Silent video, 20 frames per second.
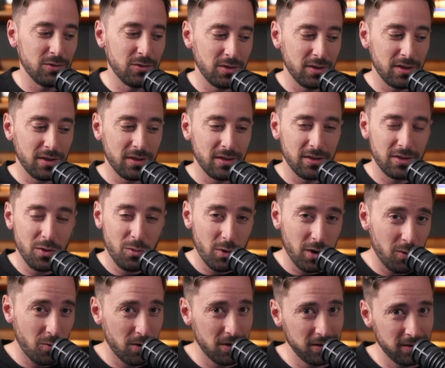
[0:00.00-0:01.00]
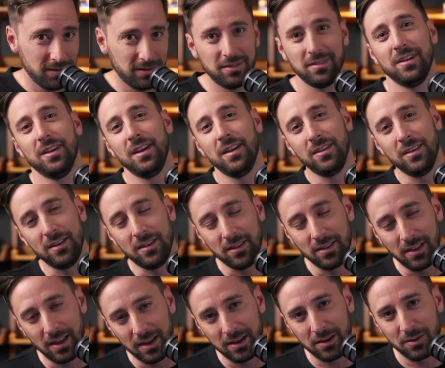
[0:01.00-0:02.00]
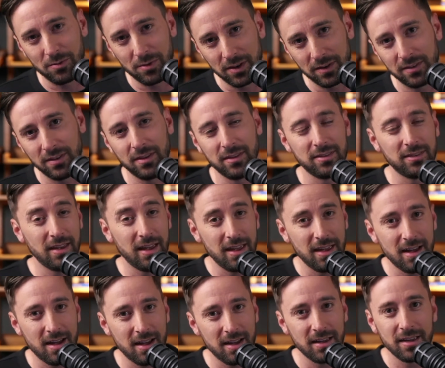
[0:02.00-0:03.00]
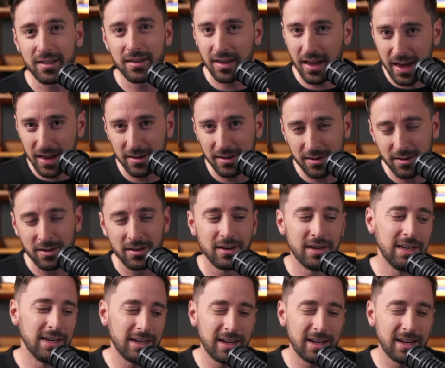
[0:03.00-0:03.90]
doing the work once and then letting Resend's AI editor